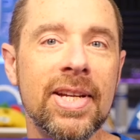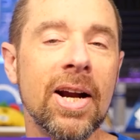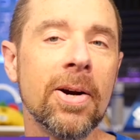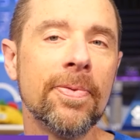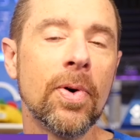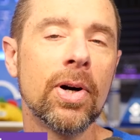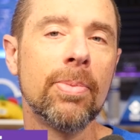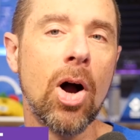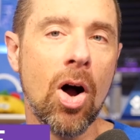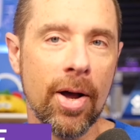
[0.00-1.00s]

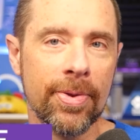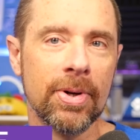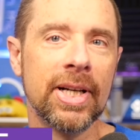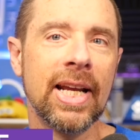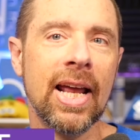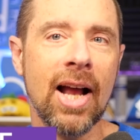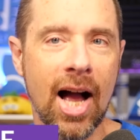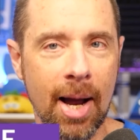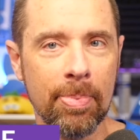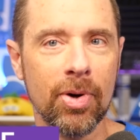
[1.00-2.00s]
Terraform Authoring and
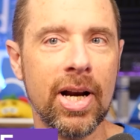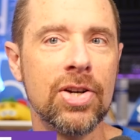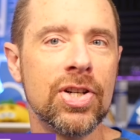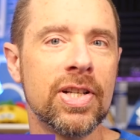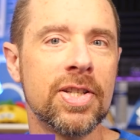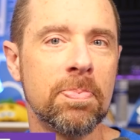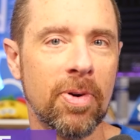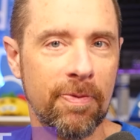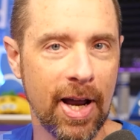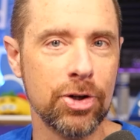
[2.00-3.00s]
Operations
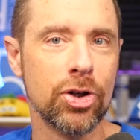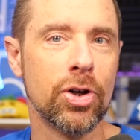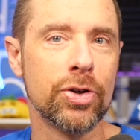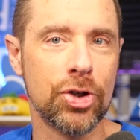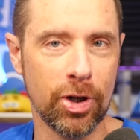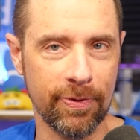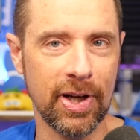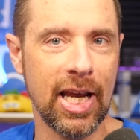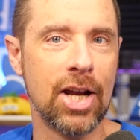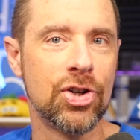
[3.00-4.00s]
Professional
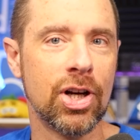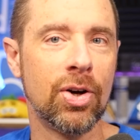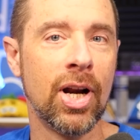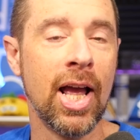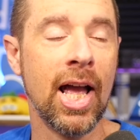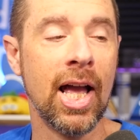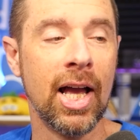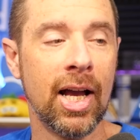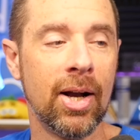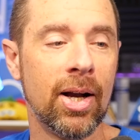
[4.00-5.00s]
Certification,
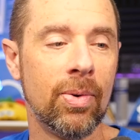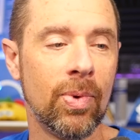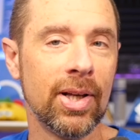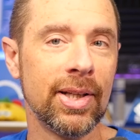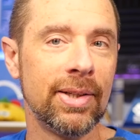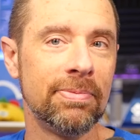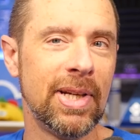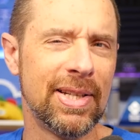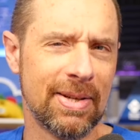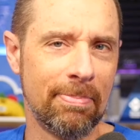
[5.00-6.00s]
well,
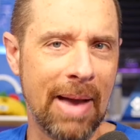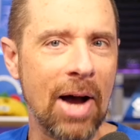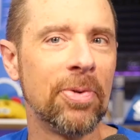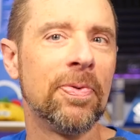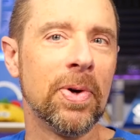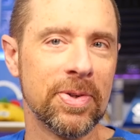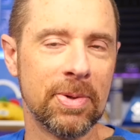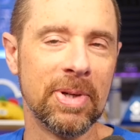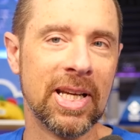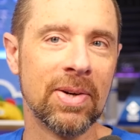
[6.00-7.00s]
it's a mouthful
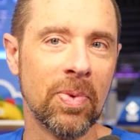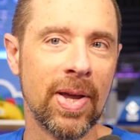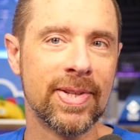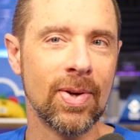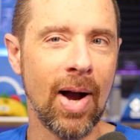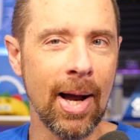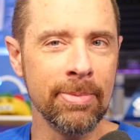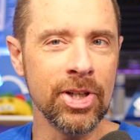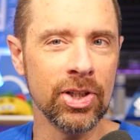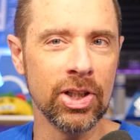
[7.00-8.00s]
to begin with, so
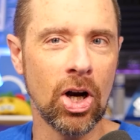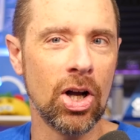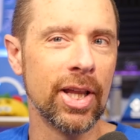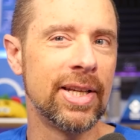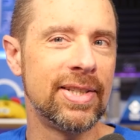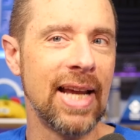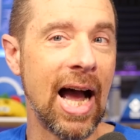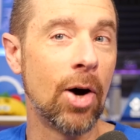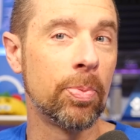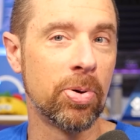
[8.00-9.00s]
I'm just going to call it
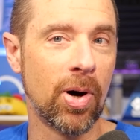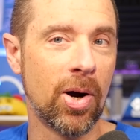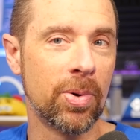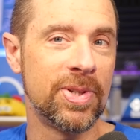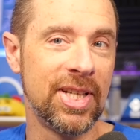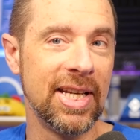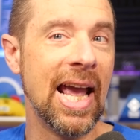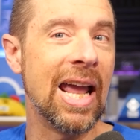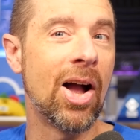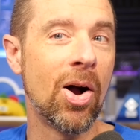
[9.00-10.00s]
TAO Pro, T
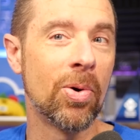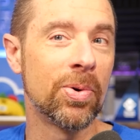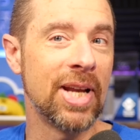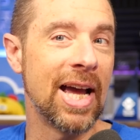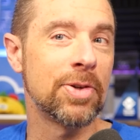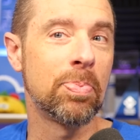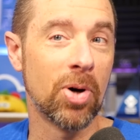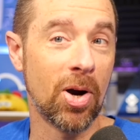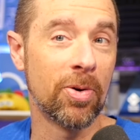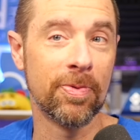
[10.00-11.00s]
A O
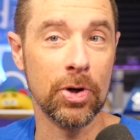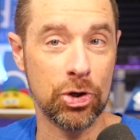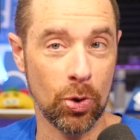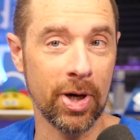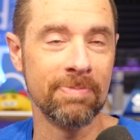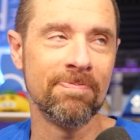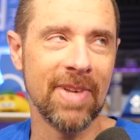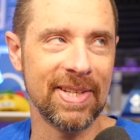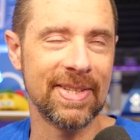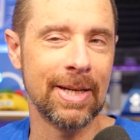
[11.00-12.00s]
Pro for short.
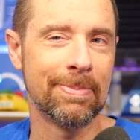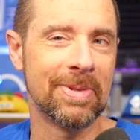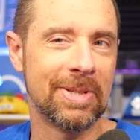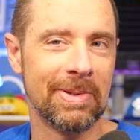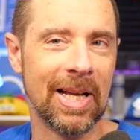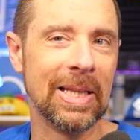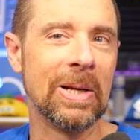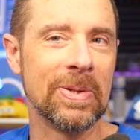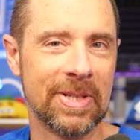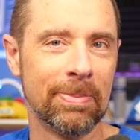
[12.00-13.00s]
That seems a
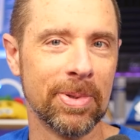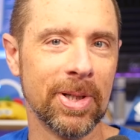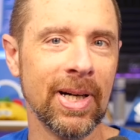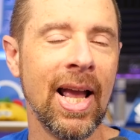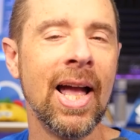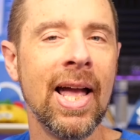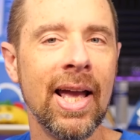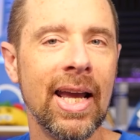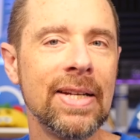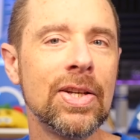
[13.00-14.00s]
little simpler.
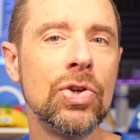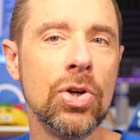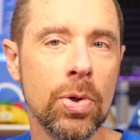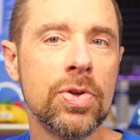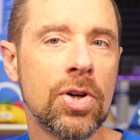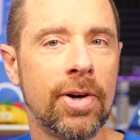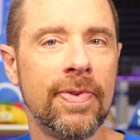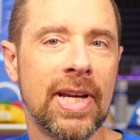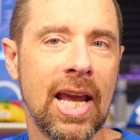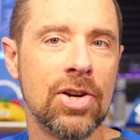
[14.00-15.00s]
It's a new
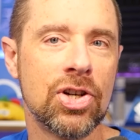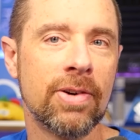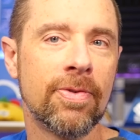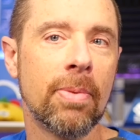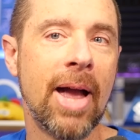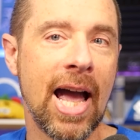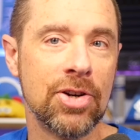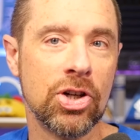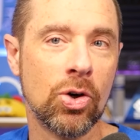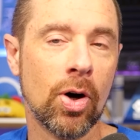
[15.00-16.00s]
certification from
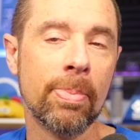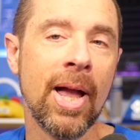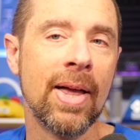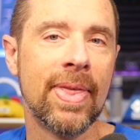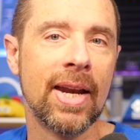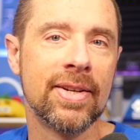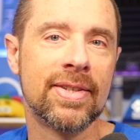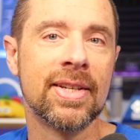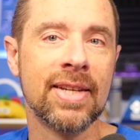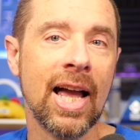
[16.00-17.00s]
HashiCorp that is
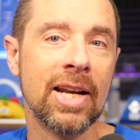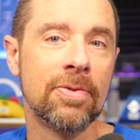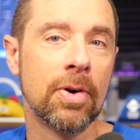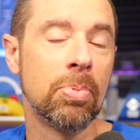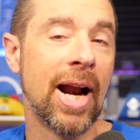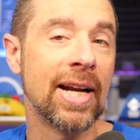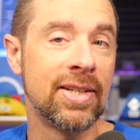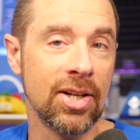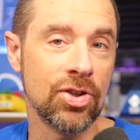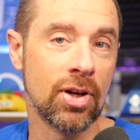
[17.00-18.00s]
designed for
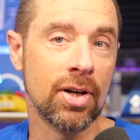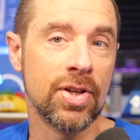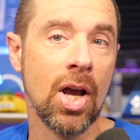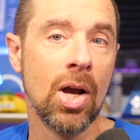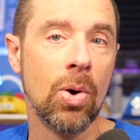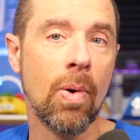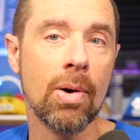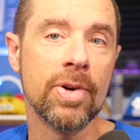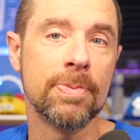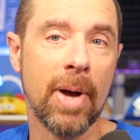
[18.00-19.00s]
practitioners who
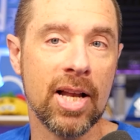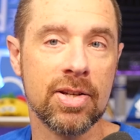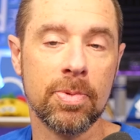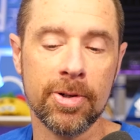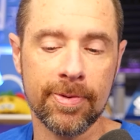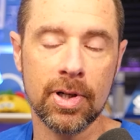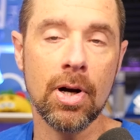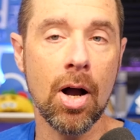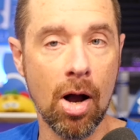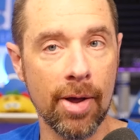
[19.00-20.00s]
are responsible
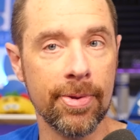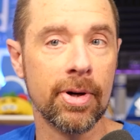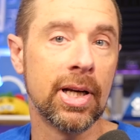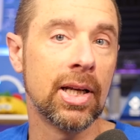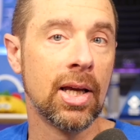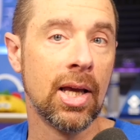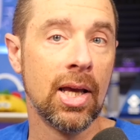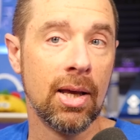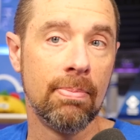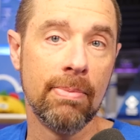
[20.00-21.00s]
for authoring,
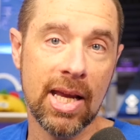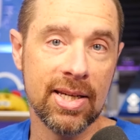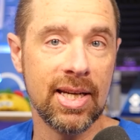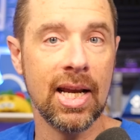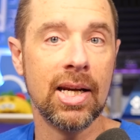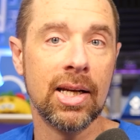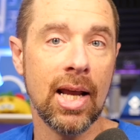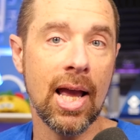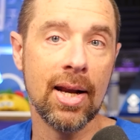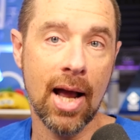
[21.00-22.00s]

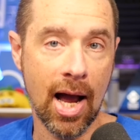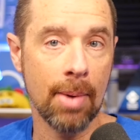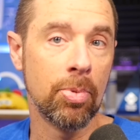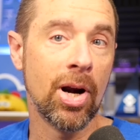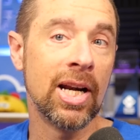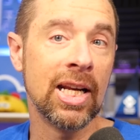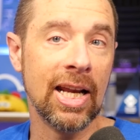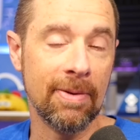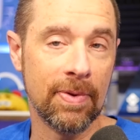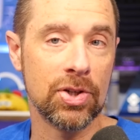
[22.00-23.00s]
maintaining and operating
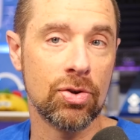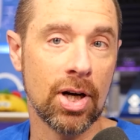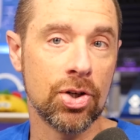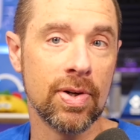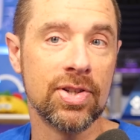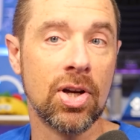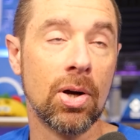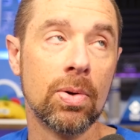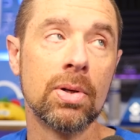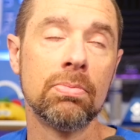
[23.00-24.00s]
infrastructure as
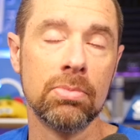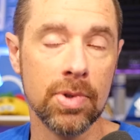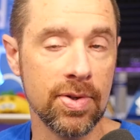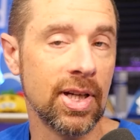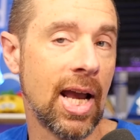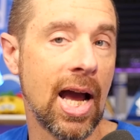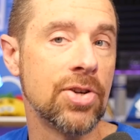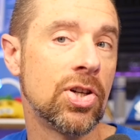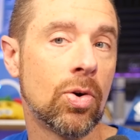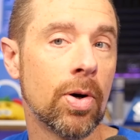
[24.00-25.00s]
code using
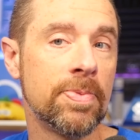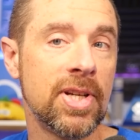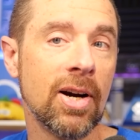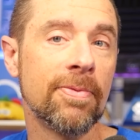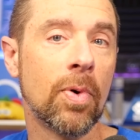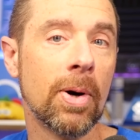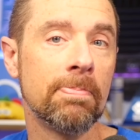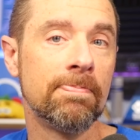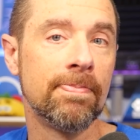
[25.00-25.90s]
HashiCorp's Terraform.